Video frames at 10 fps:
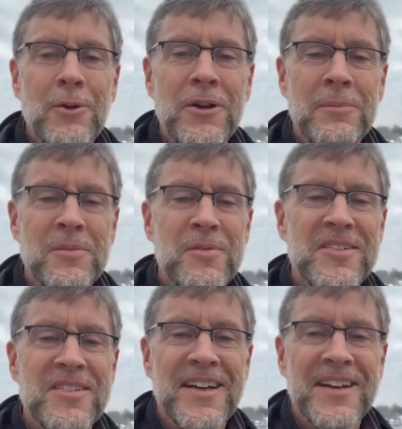Williams
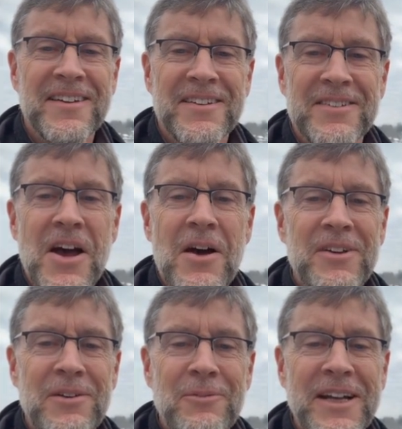Mystic. Tom
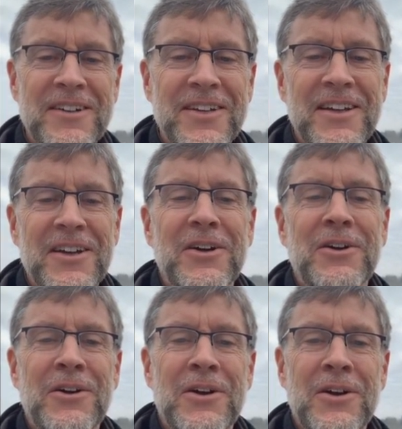Van Winkle here,
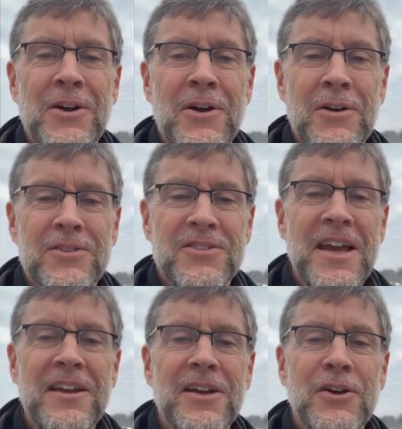
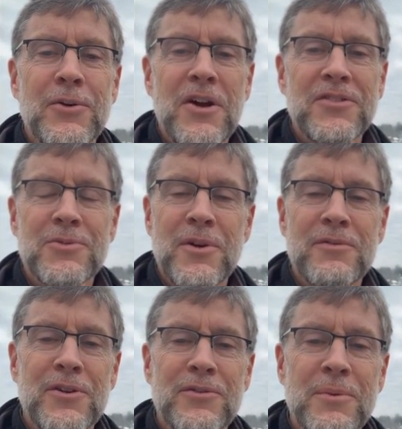standing across the
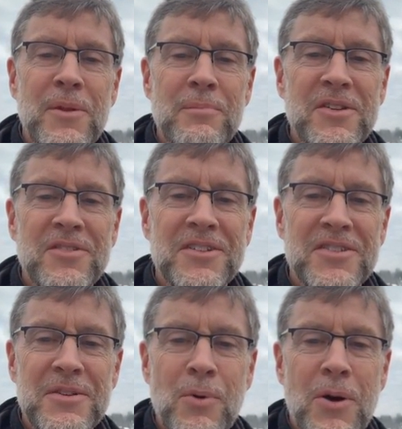river from the Mystic
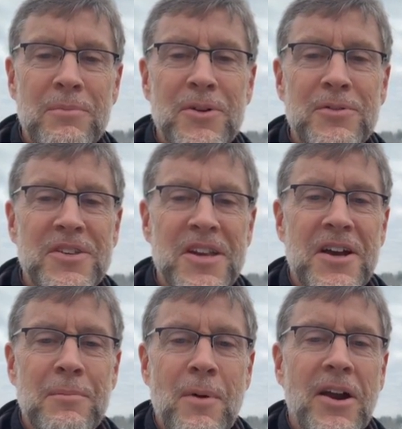Seaport
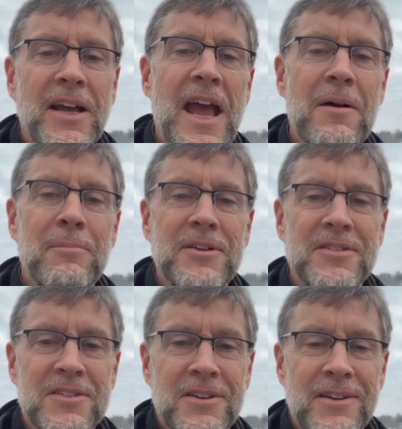Museum, our
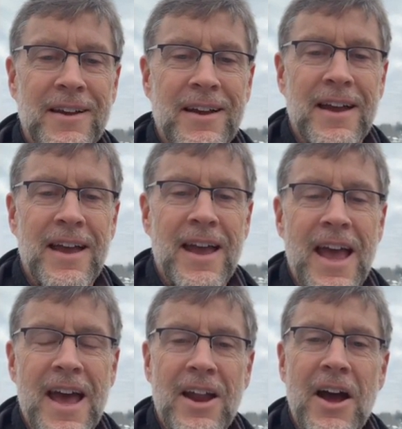campus.
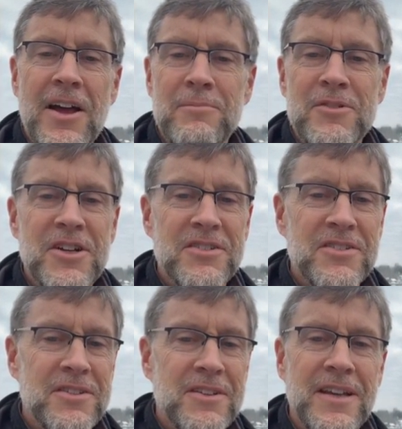And I'm
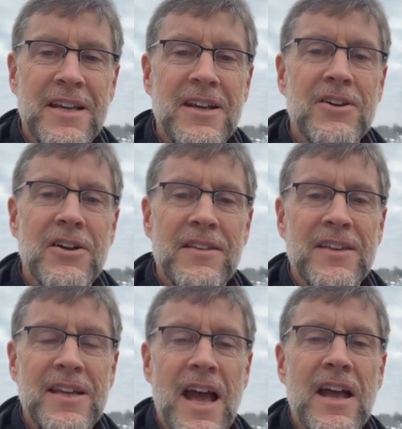just here at
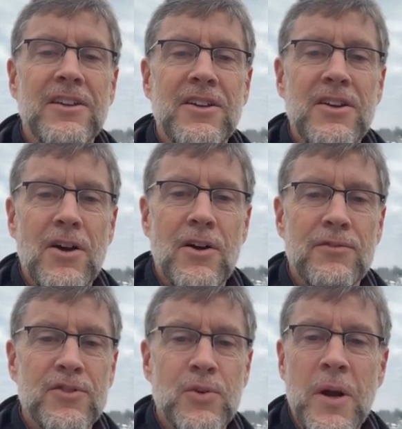the end
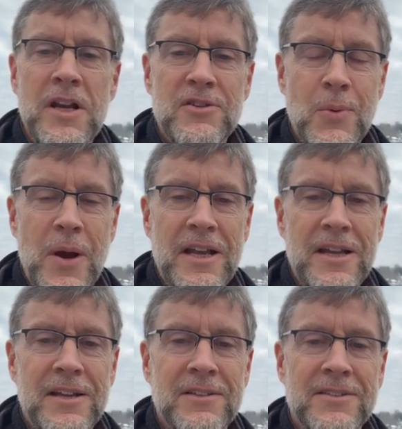of
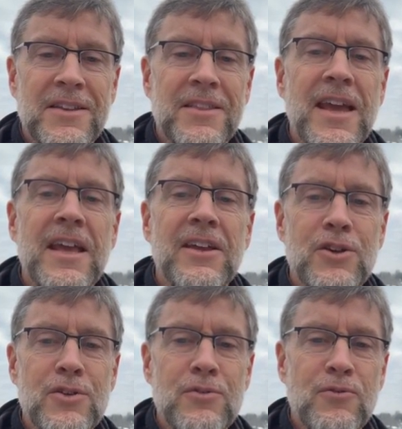2020 to thank
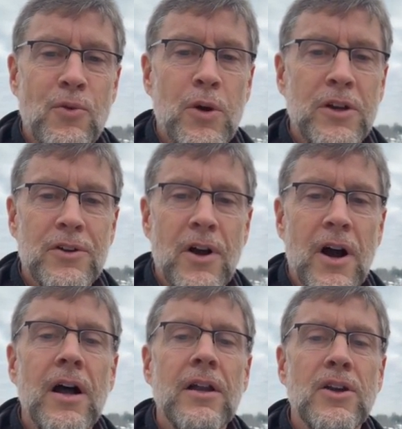you for your
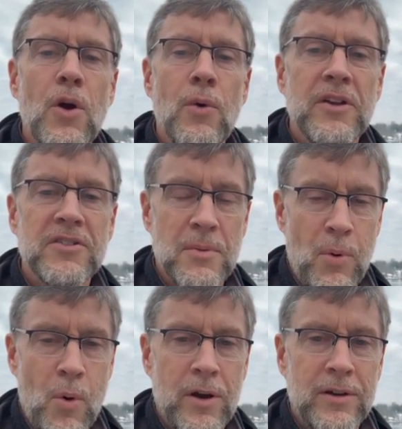ongoing
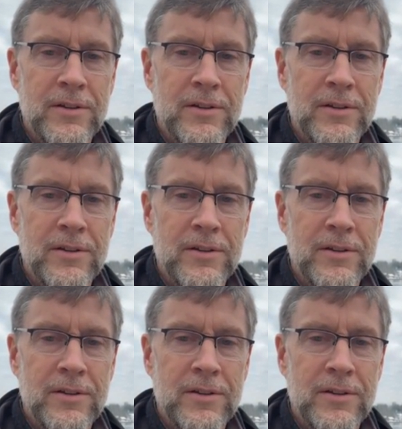support.